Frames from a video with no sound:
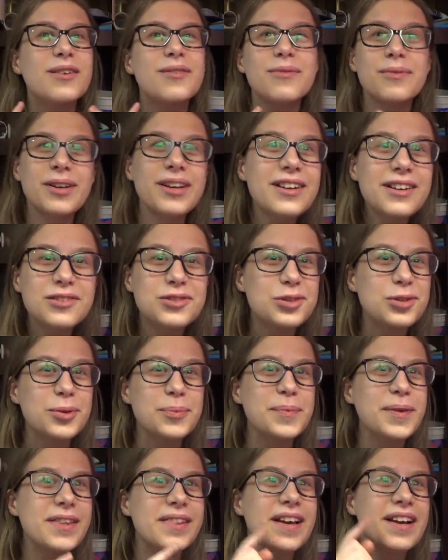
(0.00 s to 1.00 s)
Rena
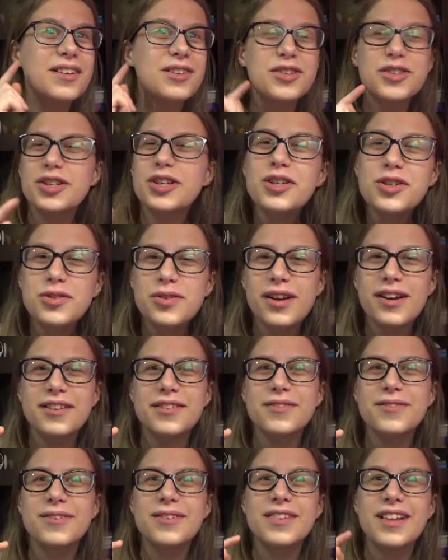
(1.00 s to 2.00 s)
told me that she
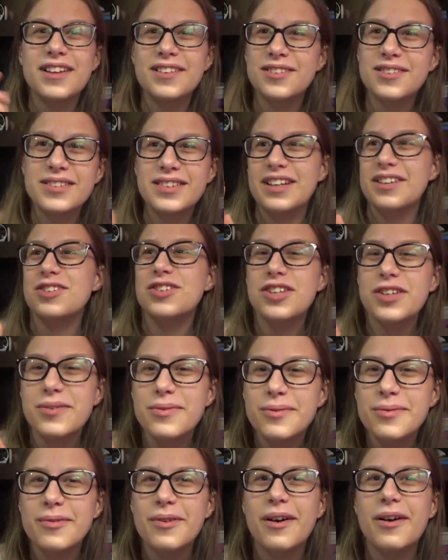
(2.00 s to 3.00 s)
transferred, that she
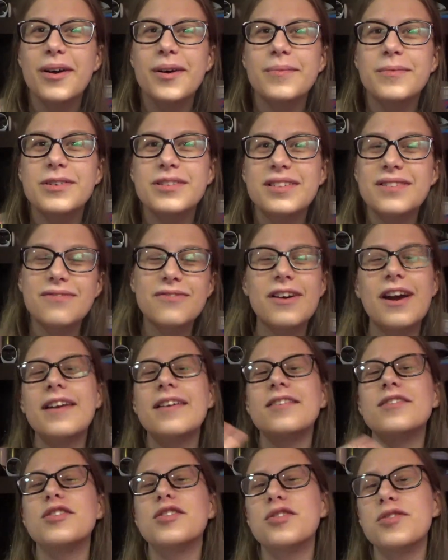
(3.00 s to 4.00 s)
was
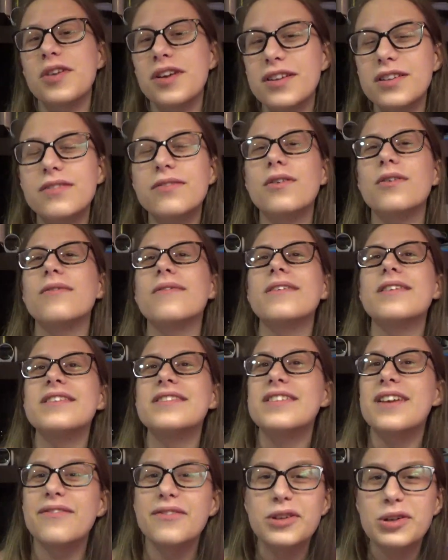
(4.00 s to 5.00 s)
invited to transfer over to
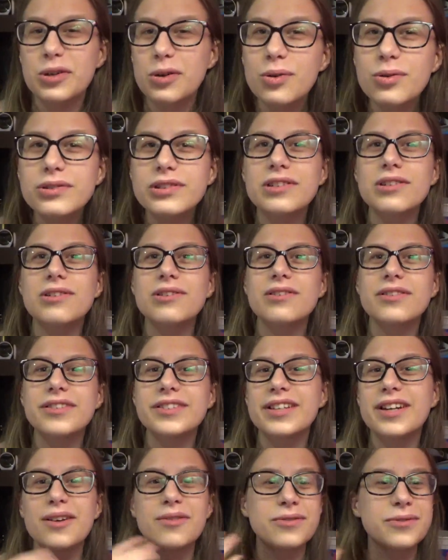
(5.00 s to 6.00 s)
7 Golden Girls,
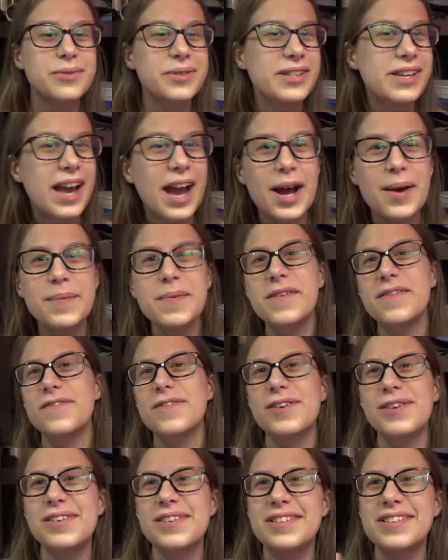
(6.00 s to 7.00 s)
and I was really happy
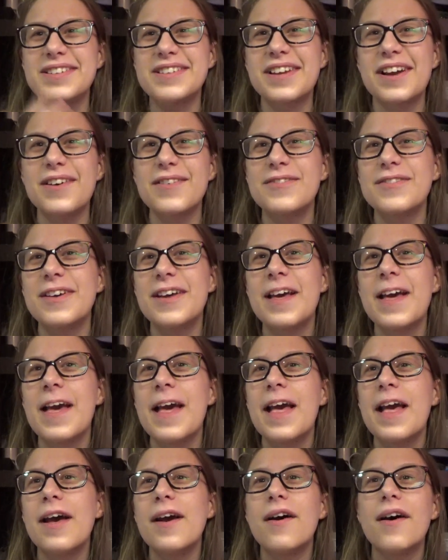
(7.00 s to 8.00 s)
for her and stuff.
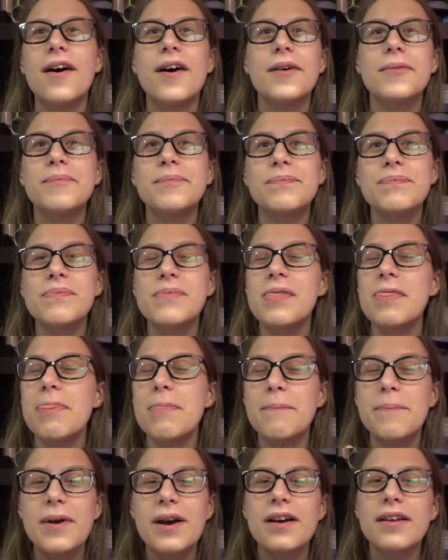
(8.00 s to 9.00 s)

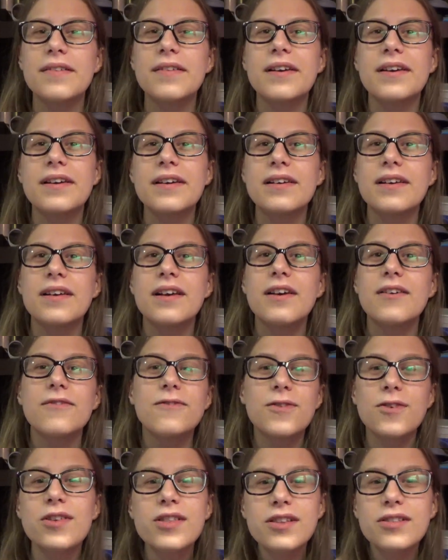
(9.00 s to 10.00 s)
But like
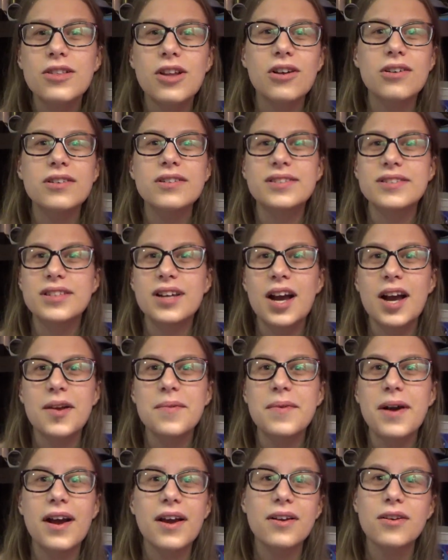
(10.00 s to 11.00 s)
for the longest
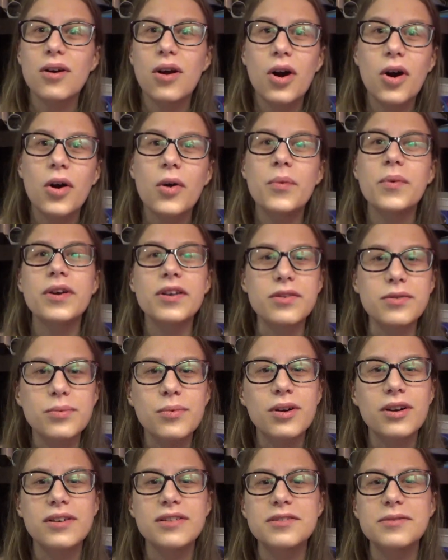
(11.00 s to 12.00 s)
time I had always
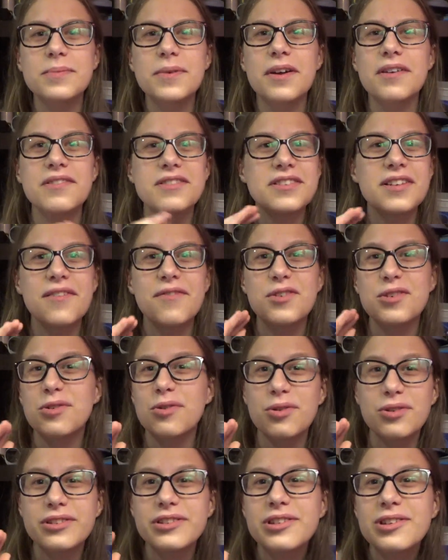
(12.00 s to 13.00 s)
wanted to be on 7
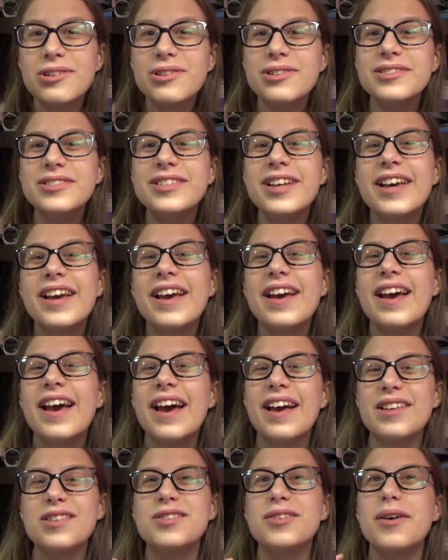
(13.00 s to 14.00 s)
Golden Girls,
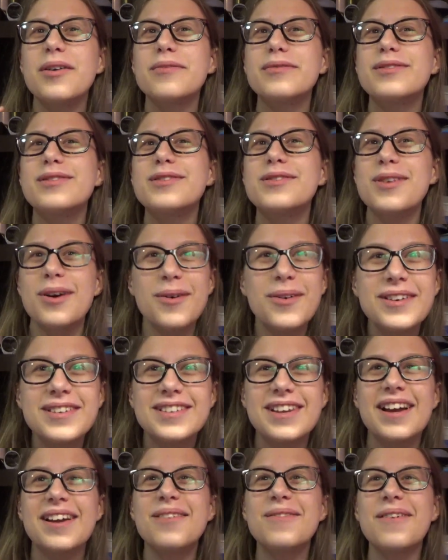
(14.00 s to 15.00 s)
and so I was so
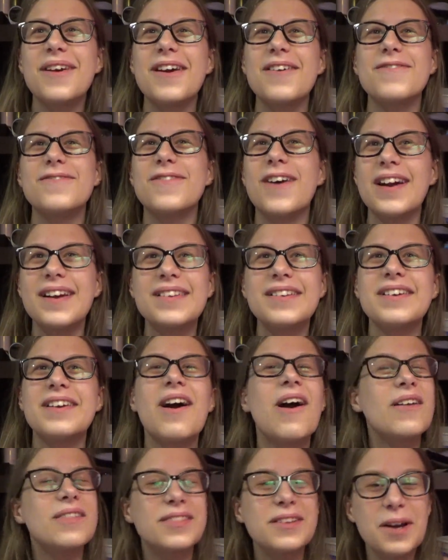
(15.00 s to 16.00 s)
excited when I finally
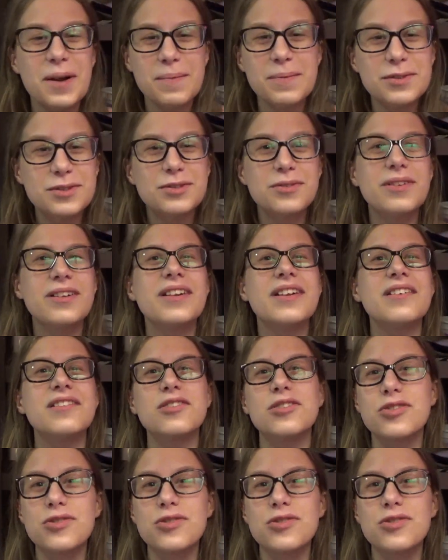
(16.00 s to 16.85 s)
got the opportunity to